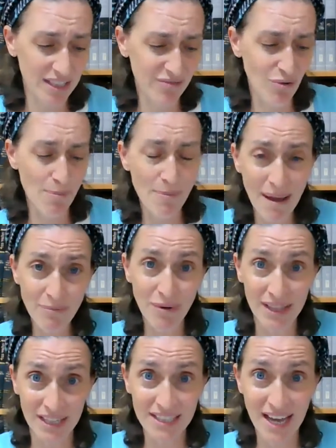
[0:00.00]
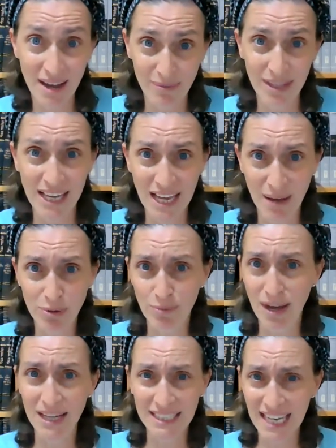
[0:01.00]
It's remembering the time when they kept
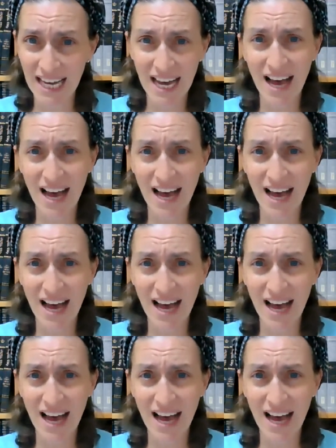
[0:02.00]
Tuma and Tara.